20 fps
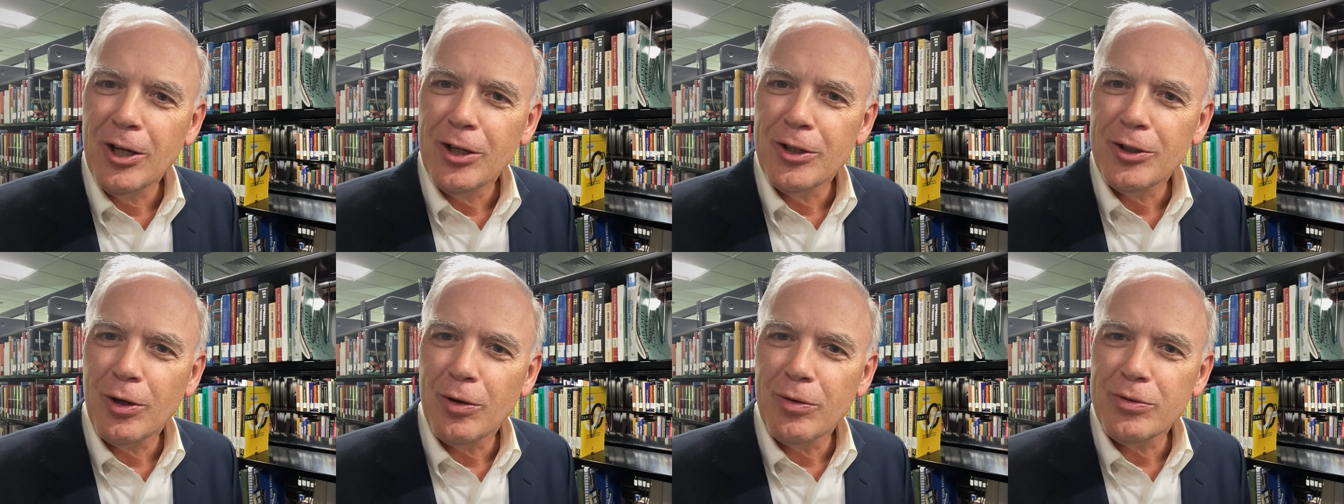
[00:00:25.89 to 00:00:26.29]

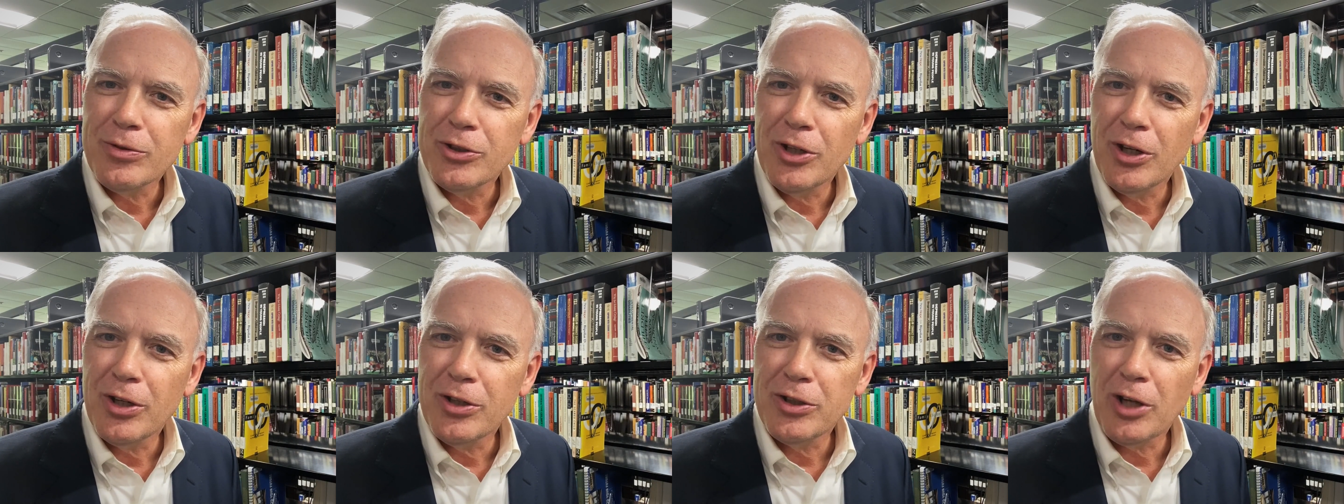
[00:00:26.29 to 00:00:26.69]
"Don't
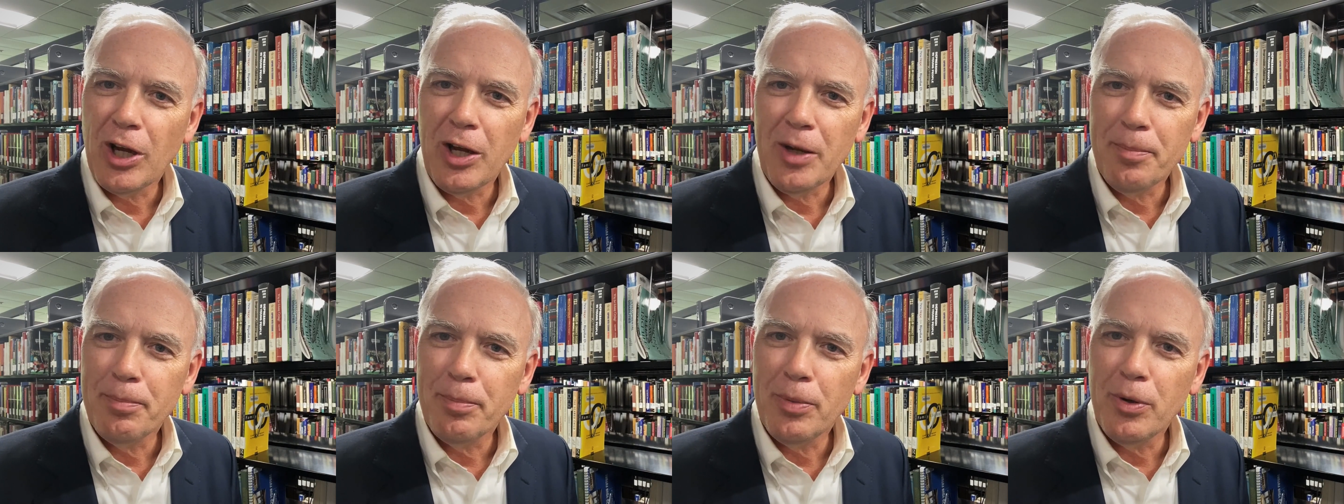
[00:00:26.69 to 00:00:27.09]
judge
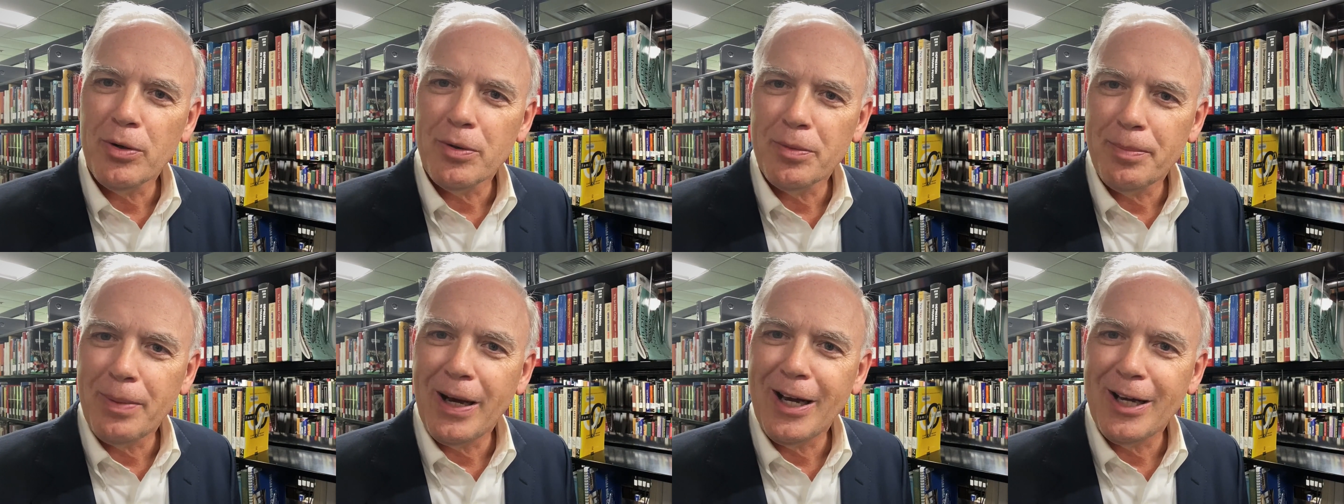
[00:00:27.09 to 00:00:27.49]
a book
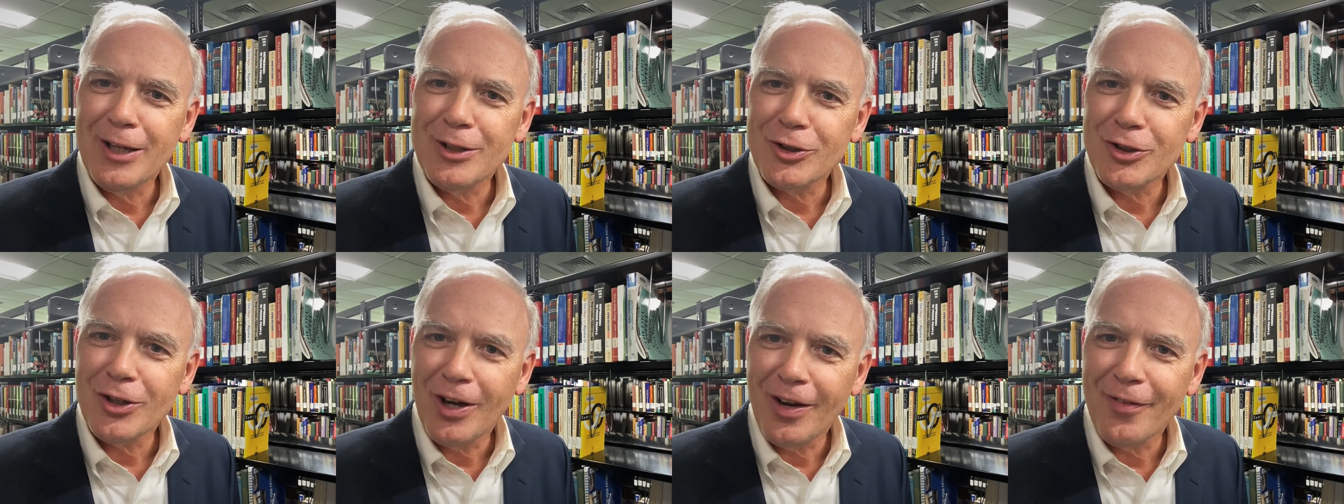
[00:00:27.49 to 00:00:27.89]
by
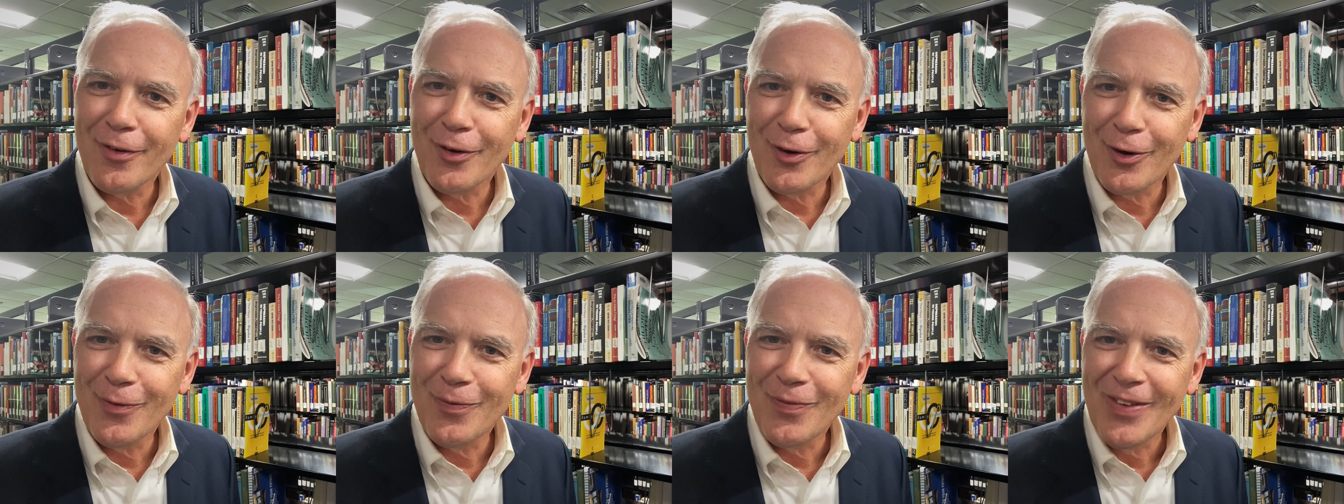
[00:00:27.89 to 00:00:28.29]
its
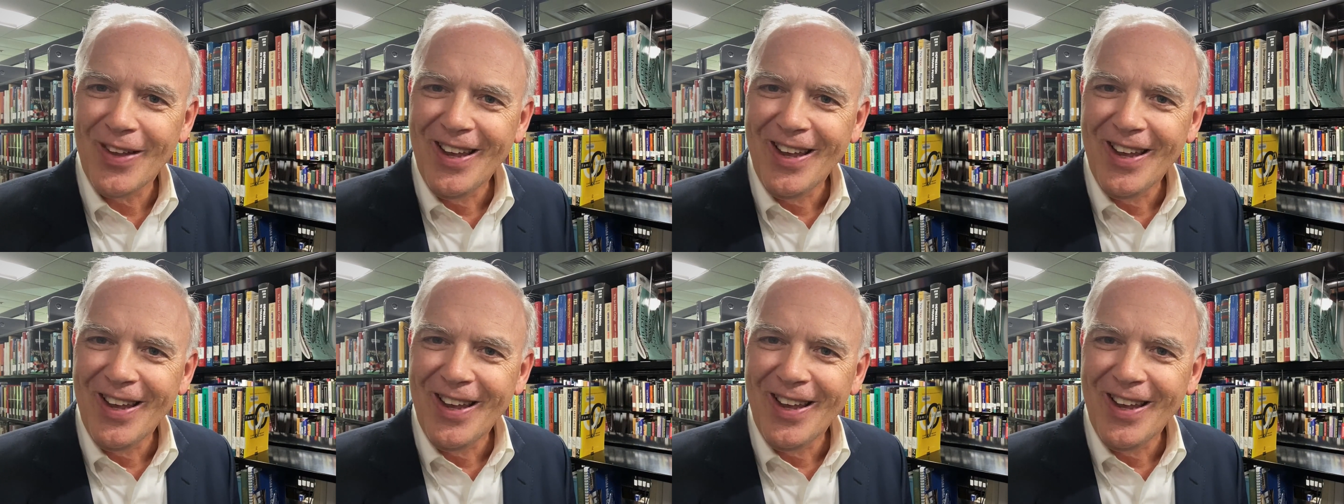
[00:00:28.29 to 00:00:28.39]
cover."